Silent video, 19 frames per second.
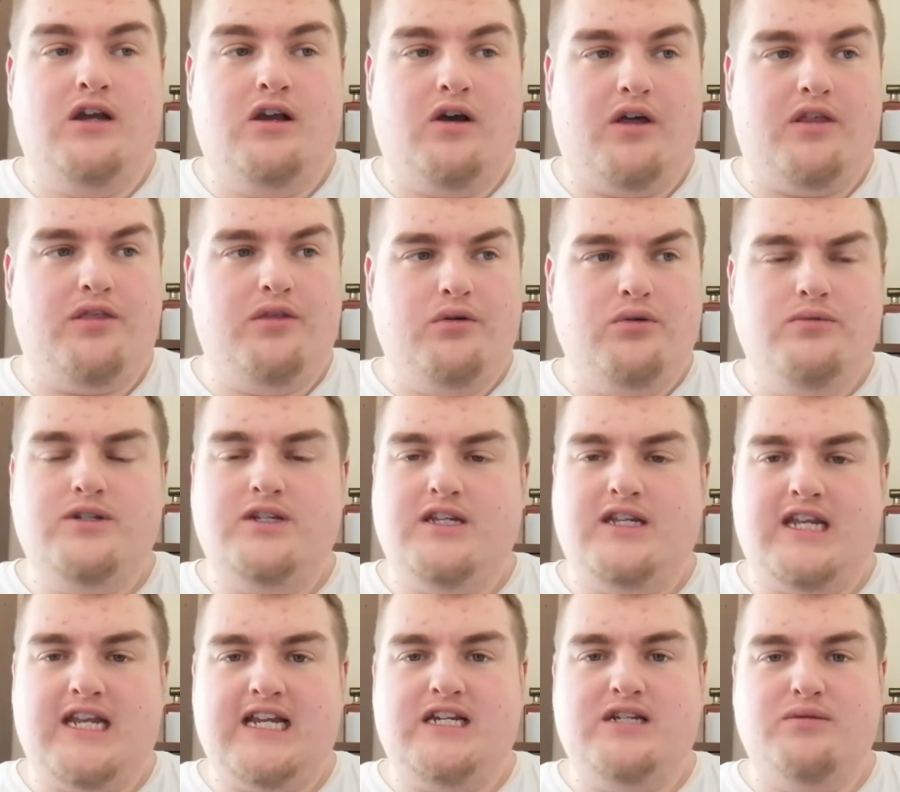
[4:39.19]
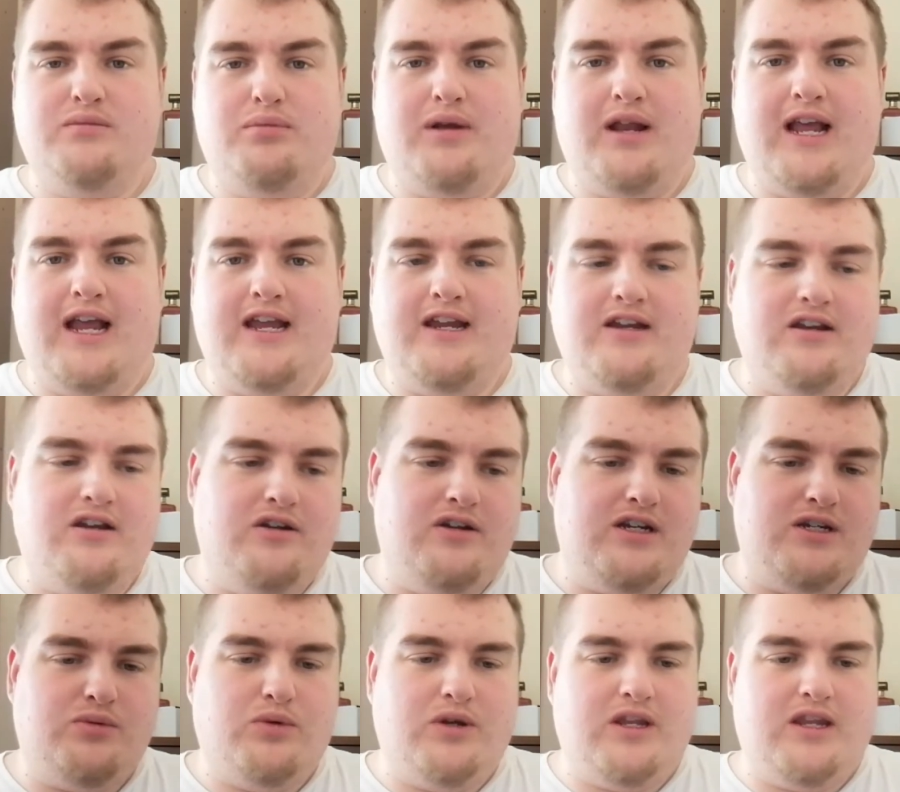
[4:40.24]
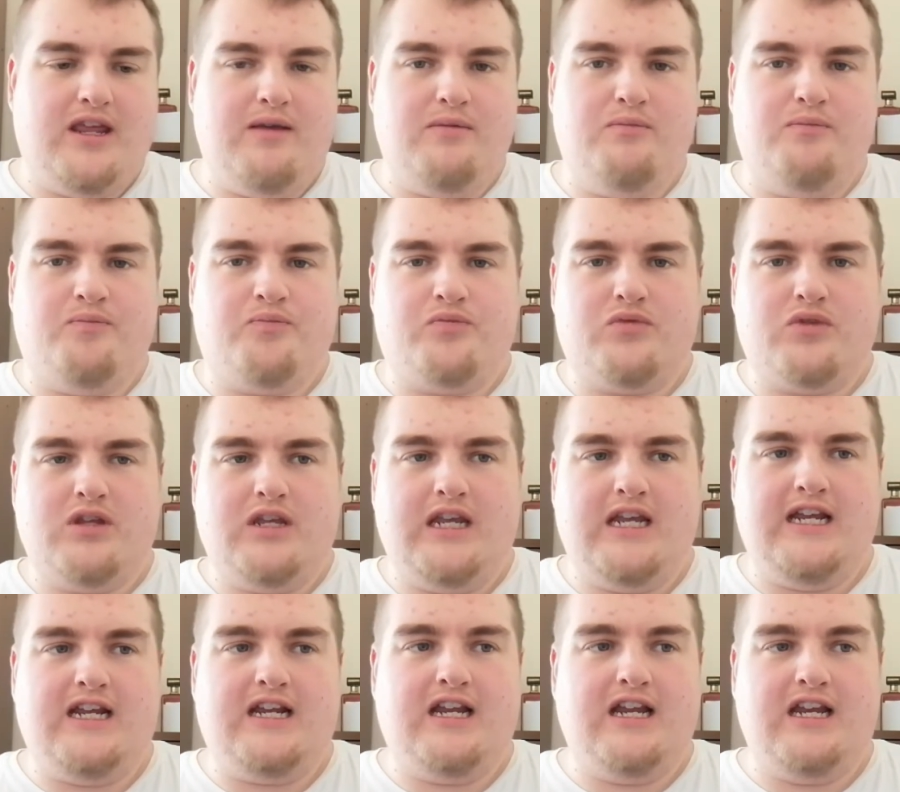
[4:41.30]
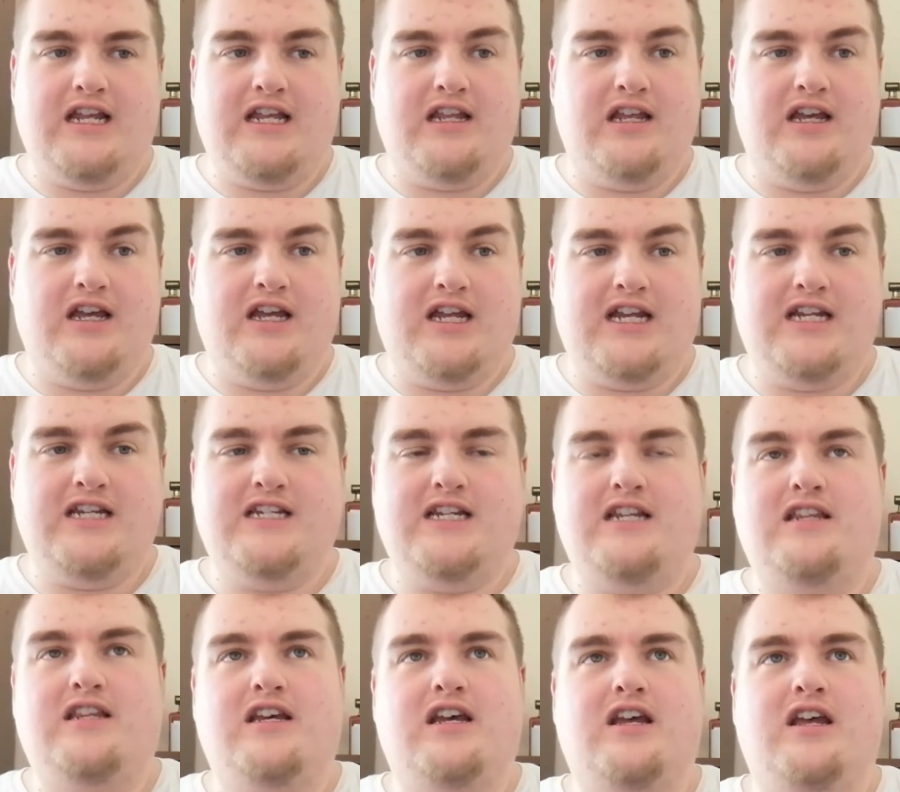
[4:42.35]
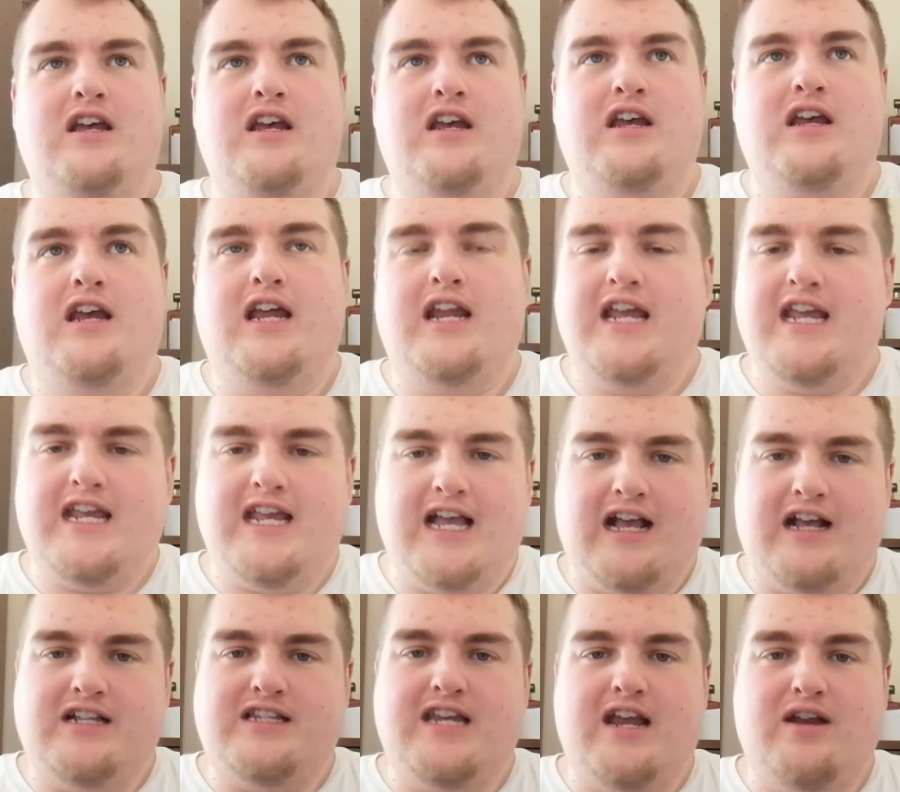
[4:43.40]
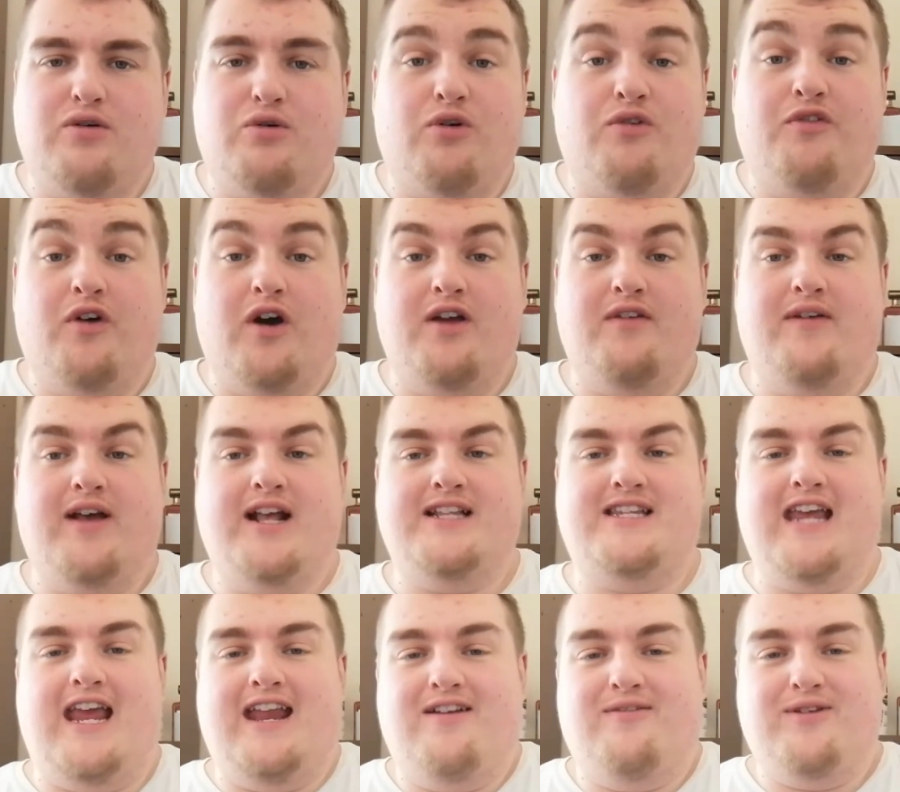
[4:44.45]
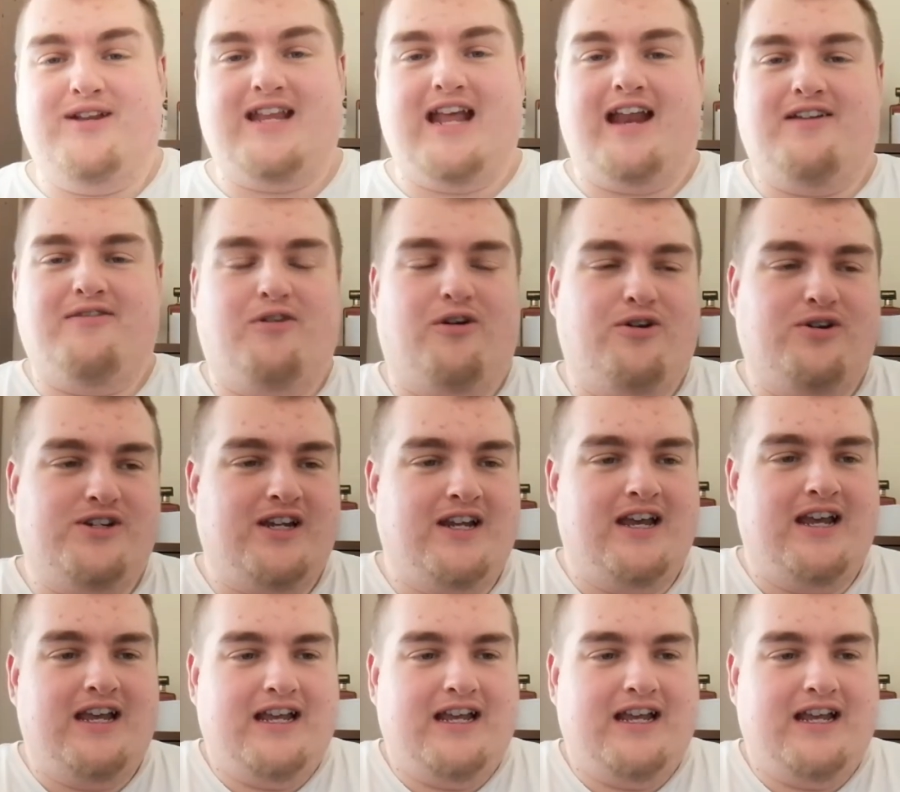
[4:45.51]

I thought was a decent player. He's one of them. He's either an 8 out of 10 or a 5 out of 10 with Danny Rose.